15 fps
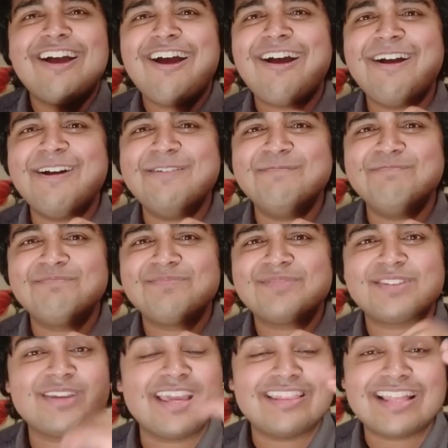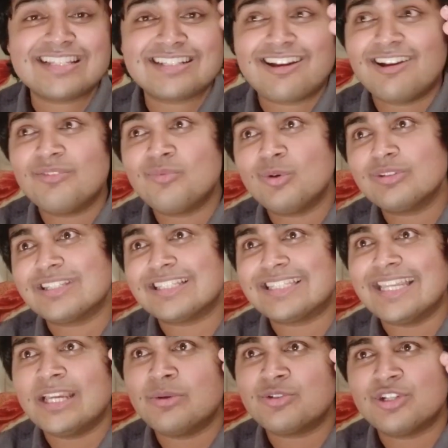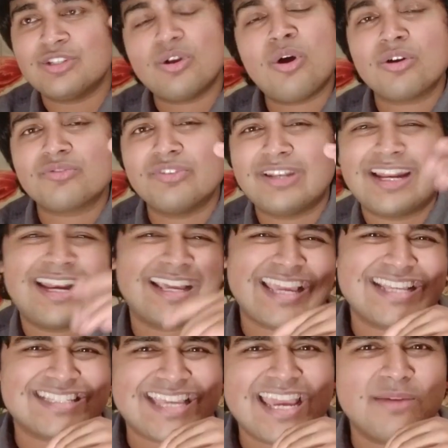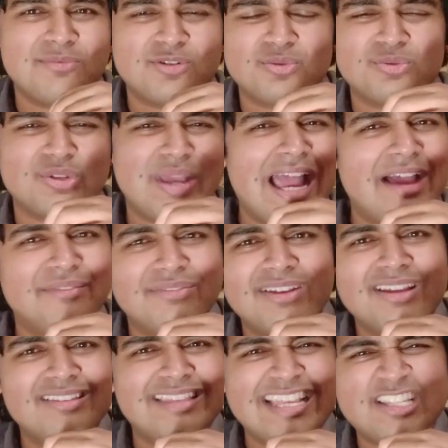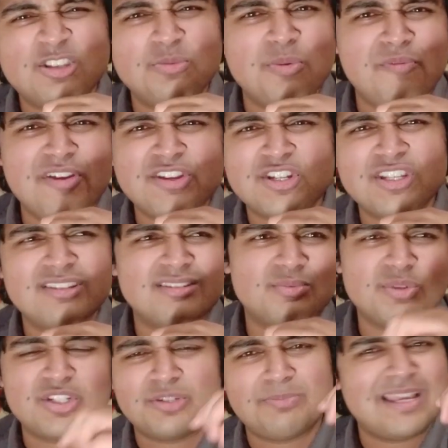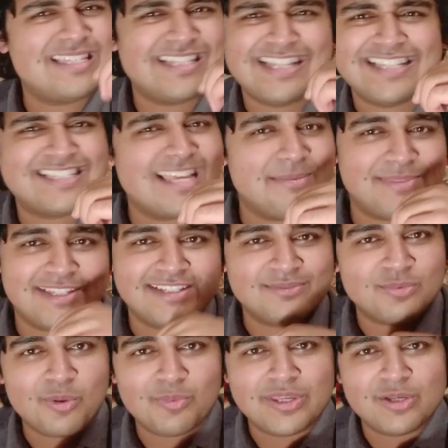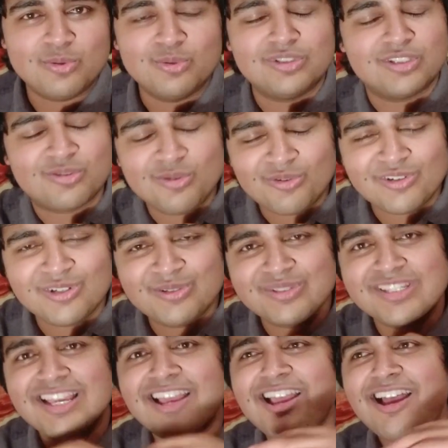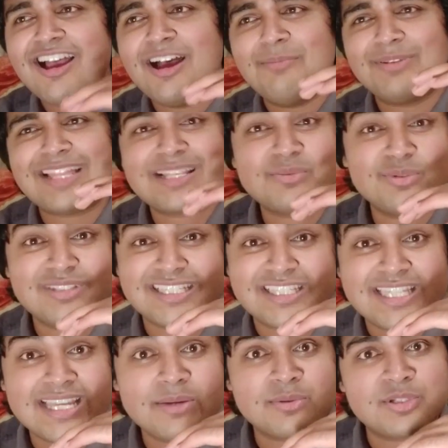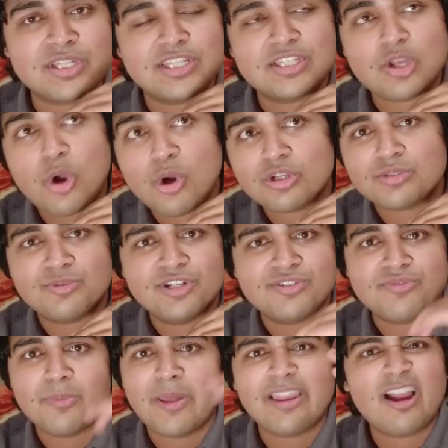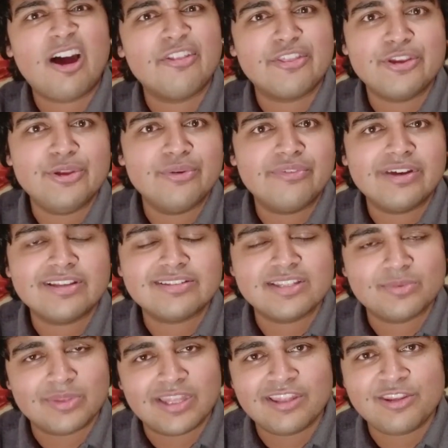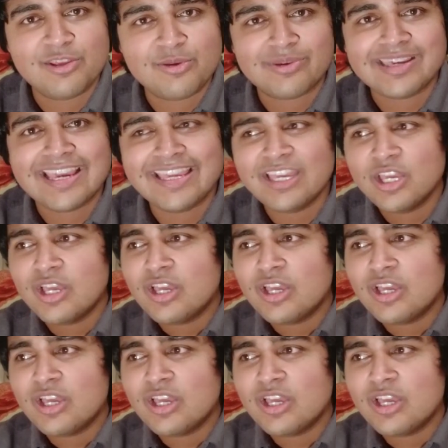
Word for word: Um, so yeah, that's kind of what distinguishes Oxford, and I guess Cambridge also have their supervisions, which are basically the same thing as what we call tutorials. Uh, but that's what distinguishes Oxbridge from like other universities within the UK.